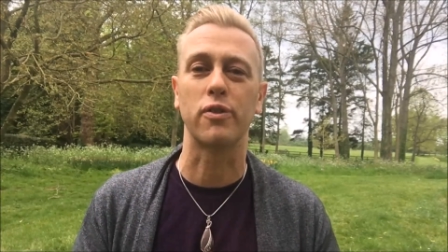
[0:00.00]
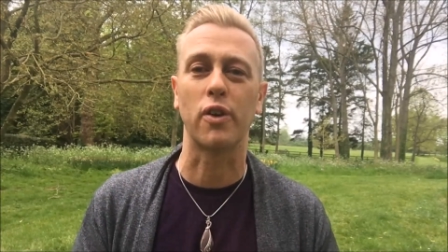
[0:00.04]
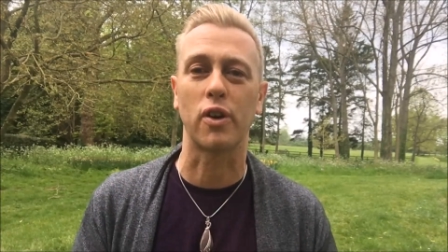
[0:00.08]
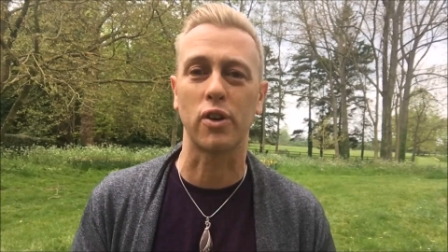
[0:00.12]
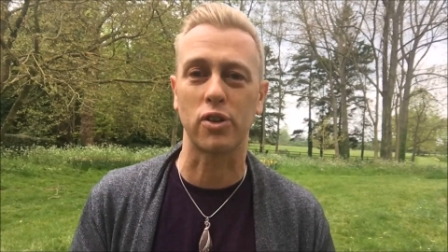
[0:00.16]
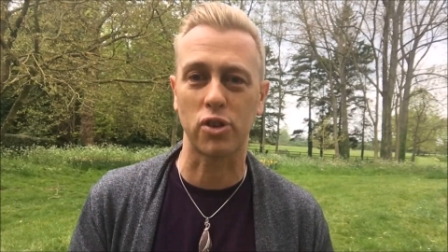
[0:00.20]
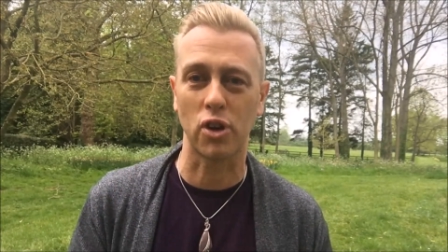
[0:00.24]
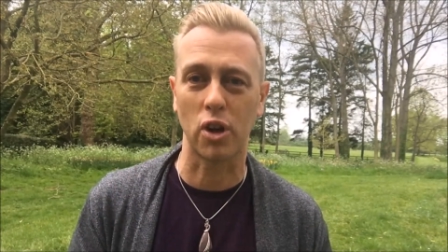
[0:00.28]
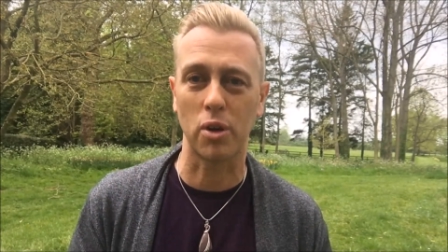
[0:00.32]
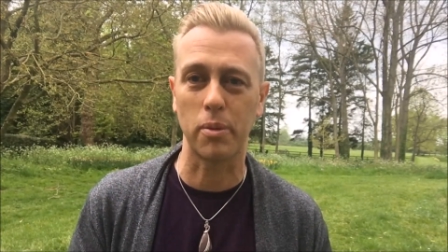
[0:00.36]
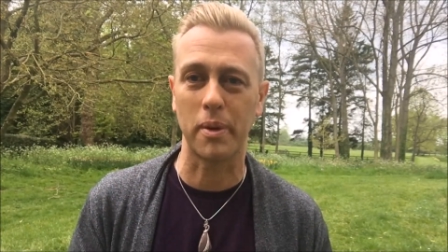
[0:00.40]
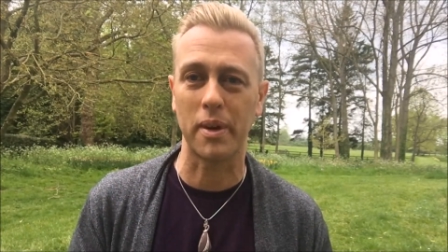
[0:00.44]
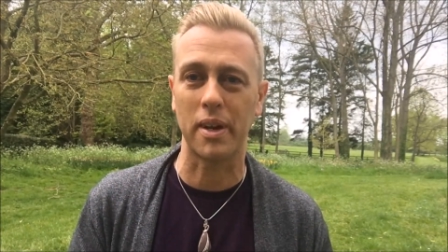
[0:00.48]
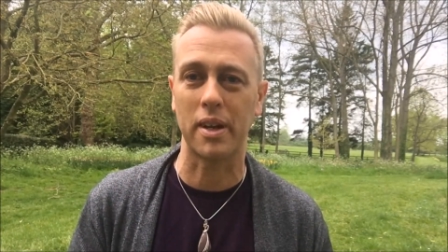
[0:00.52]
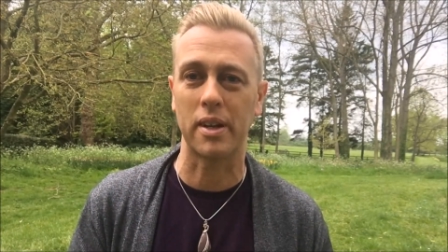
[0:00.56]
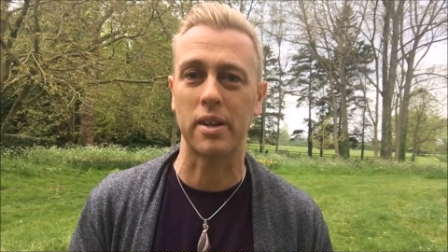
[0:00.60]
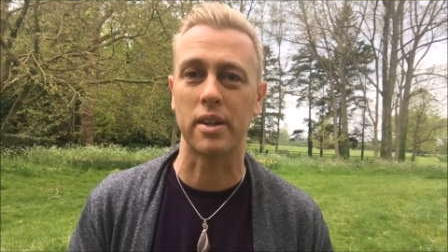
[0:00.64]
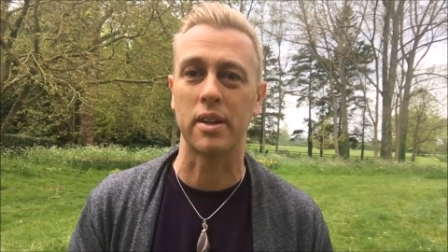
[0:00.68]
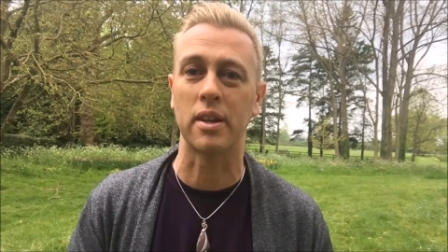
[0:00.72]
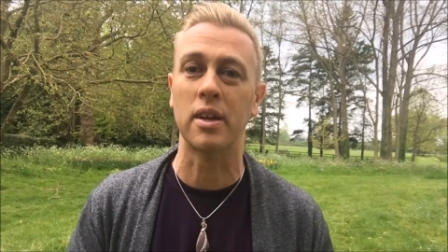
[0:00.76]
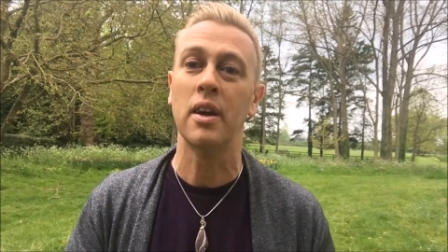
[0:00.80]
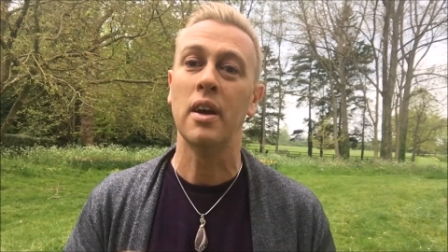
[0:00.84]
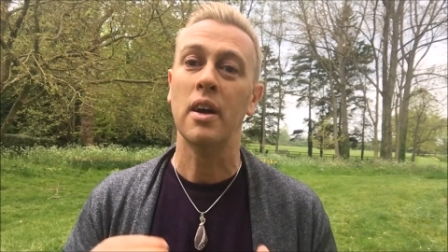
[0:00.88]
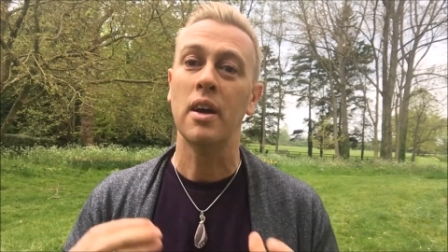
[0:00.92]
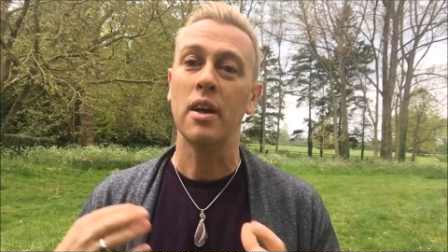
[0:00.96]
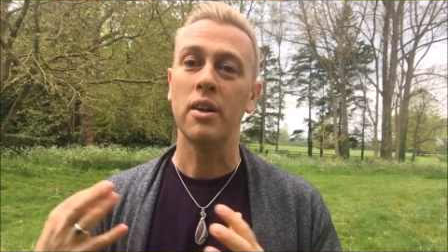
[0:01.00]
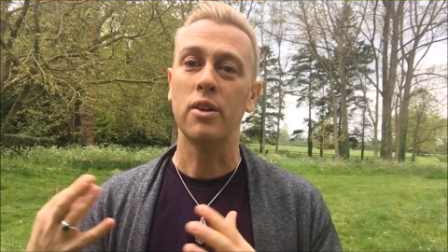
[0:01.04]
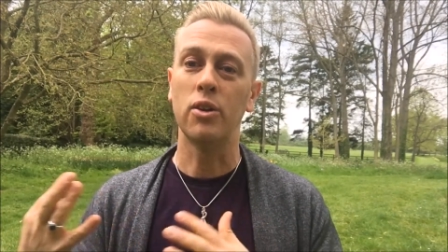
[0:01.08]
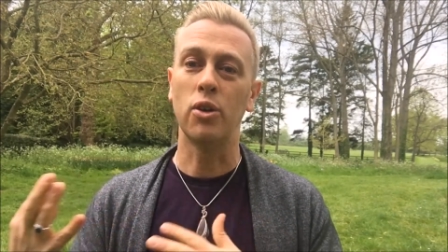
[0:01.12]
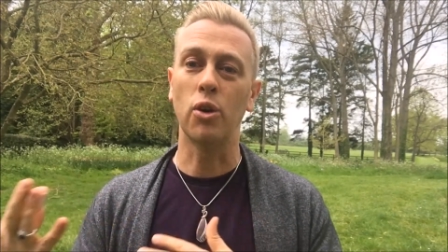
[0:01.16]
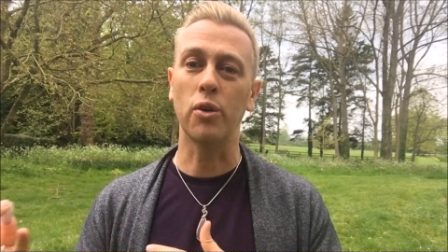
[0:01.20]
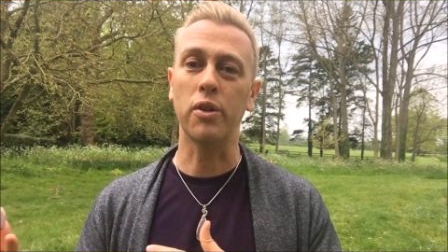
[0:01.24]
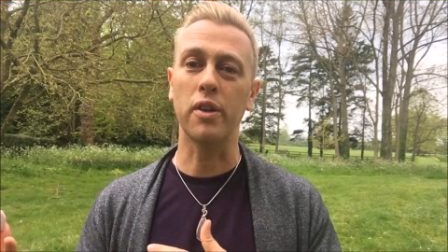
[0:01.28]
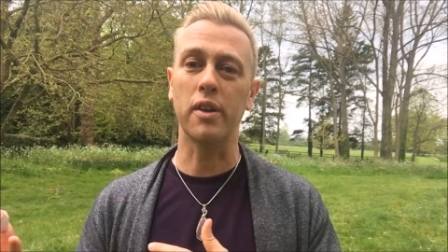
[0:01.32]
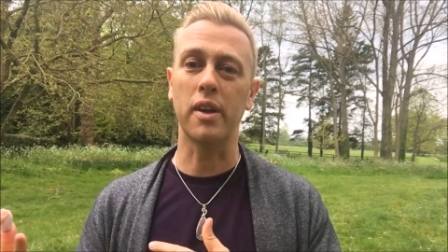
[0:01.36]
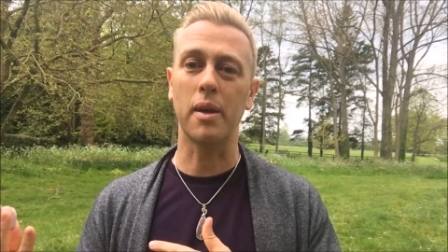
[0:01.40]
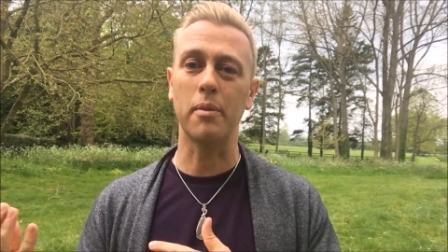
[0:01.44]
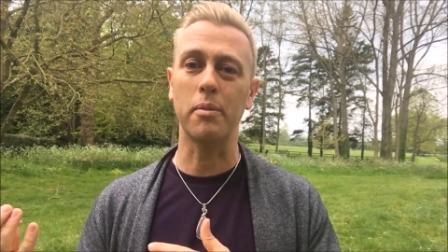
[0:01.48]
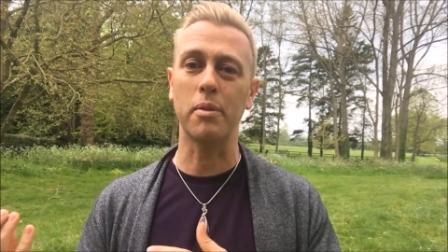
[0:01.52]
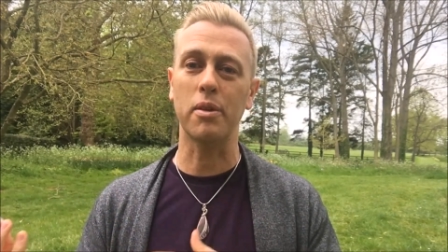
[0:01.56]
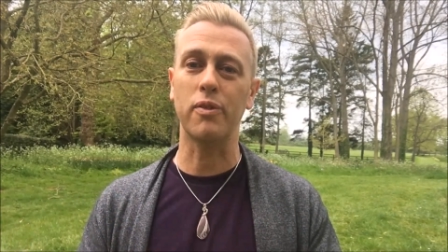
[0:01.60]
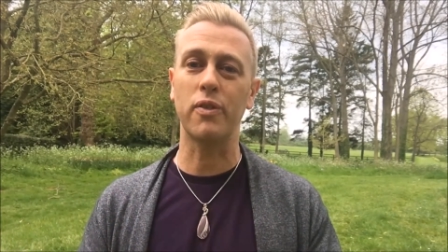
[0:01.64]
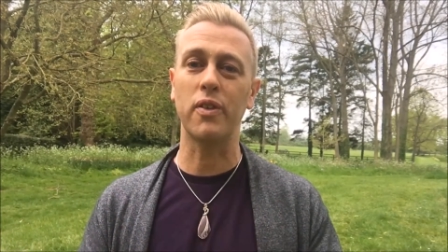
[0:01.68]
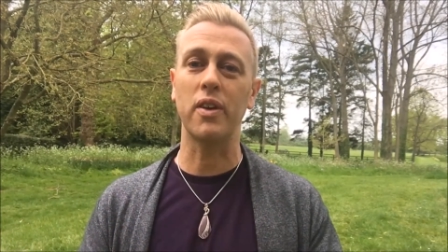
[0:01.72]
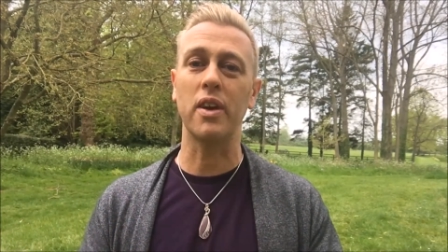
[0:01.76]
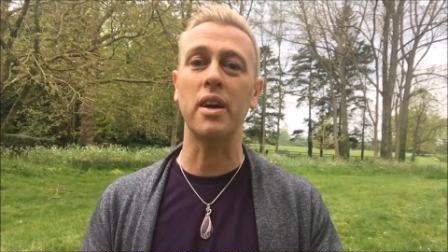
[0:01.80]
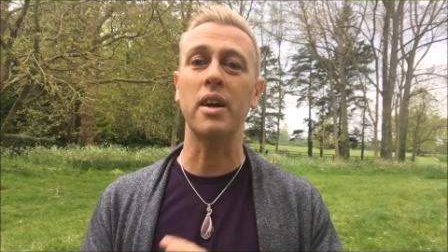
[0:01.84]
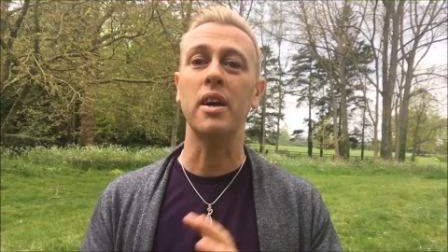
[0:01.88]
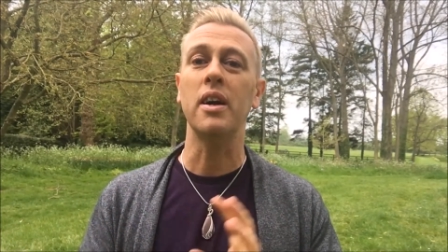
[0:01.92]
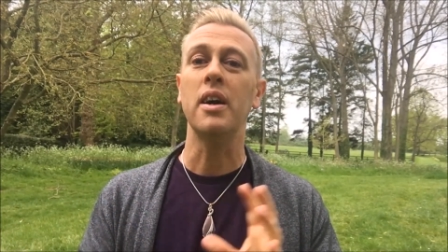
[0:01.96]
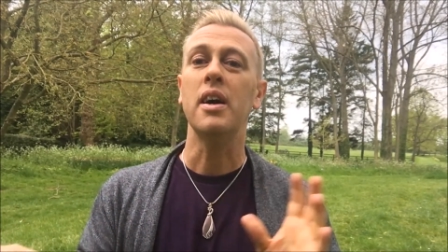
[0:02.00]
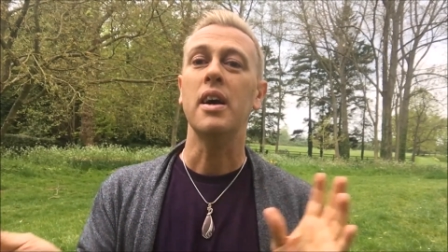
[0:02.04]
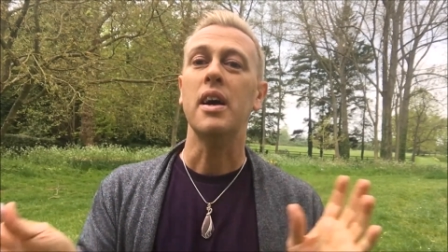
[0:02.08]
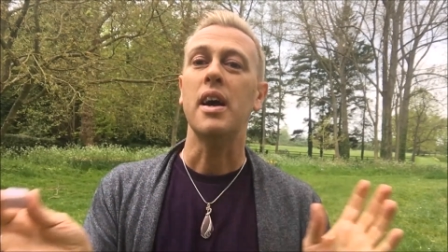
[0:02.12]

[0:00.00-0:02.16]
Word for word: of October in the Northern Hemisphere